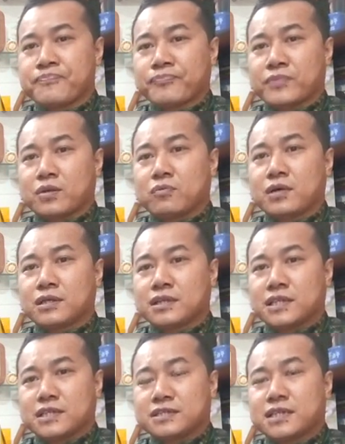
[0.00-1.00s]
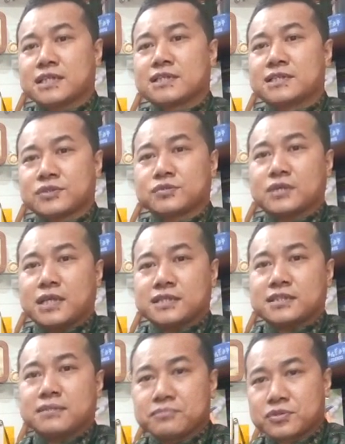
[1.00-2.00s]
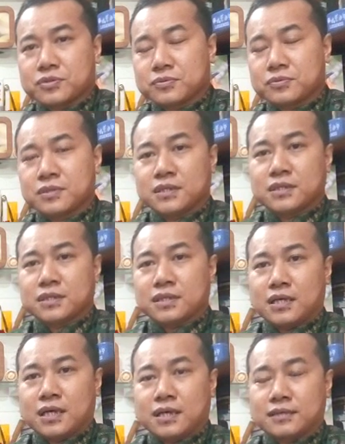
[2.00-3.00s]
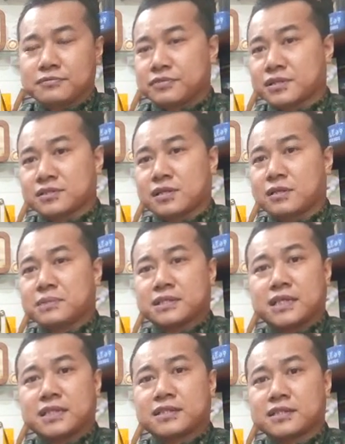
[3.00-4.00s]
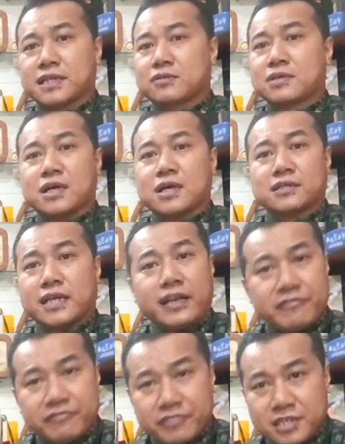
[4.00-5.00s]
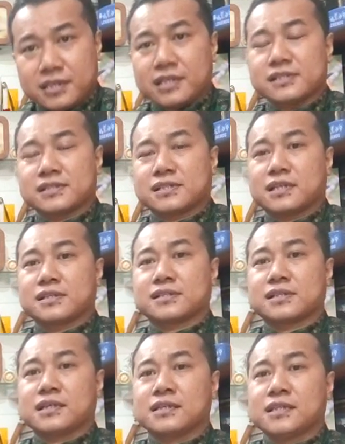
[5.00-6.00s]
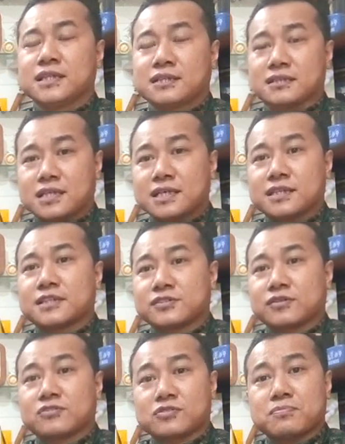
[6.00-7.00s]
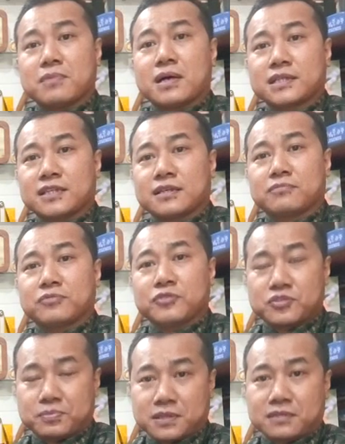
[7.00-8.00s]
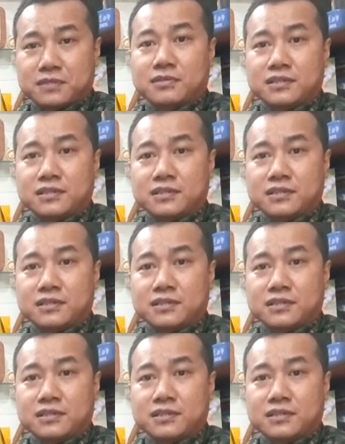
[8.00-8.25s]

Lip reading: the one that a tiger should attempt to hunt? For example, a tiger cannot hunt every deer that is there. The tiger is also smart enough which particular